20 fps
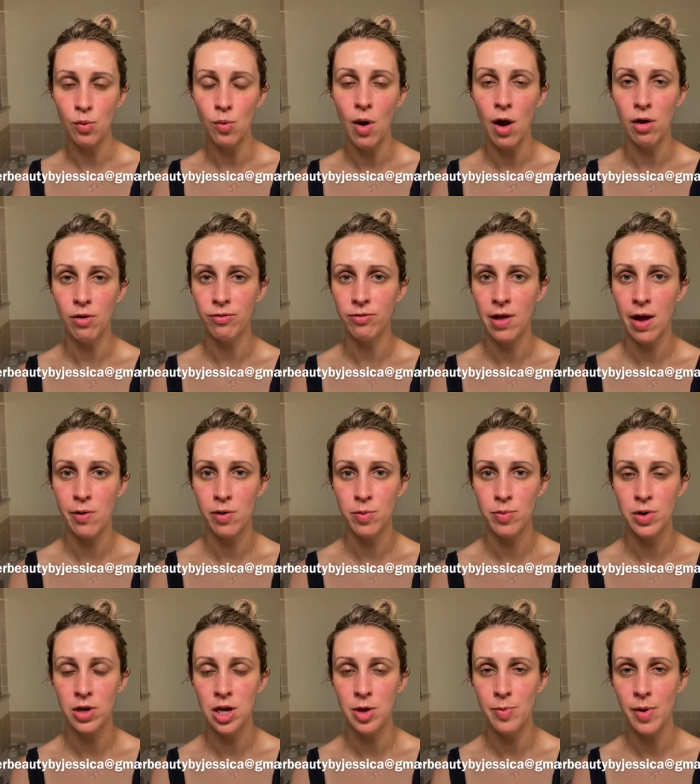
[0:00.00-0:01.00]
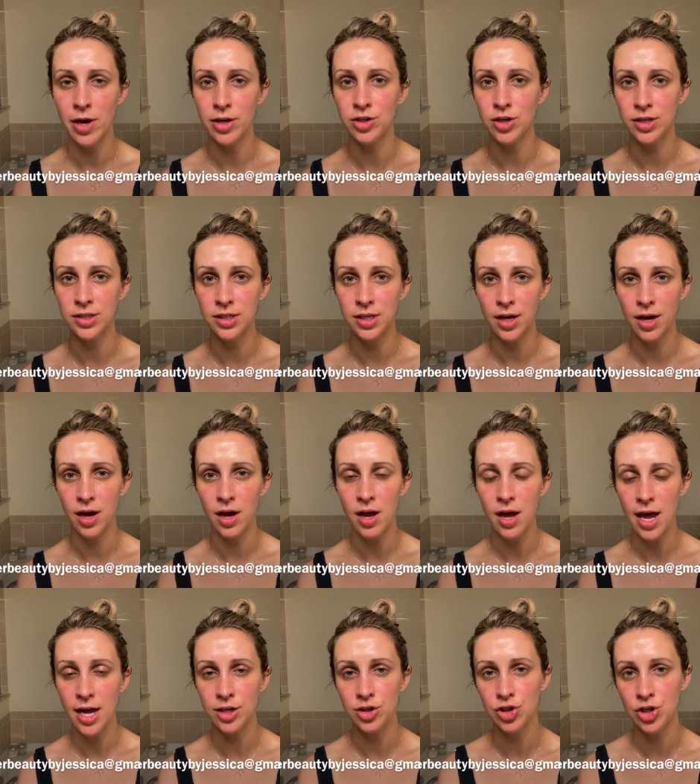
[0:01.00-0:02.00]

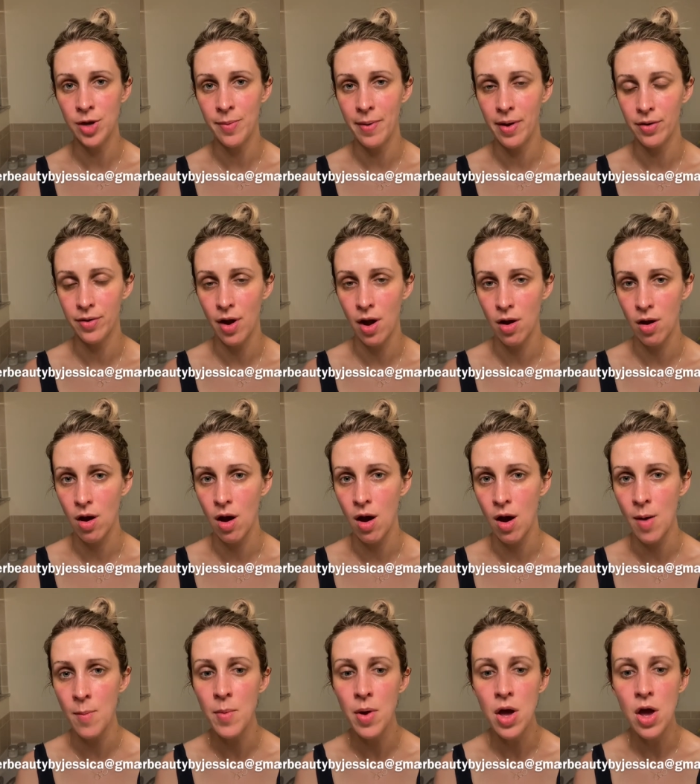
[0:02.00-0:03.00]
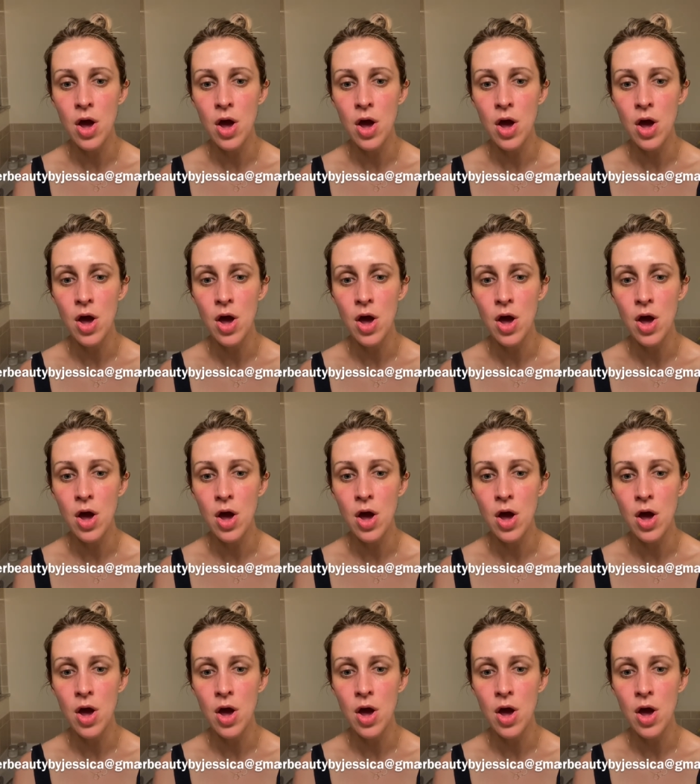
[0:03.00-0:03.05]
wildflowerbeautybyjessica@gmail.com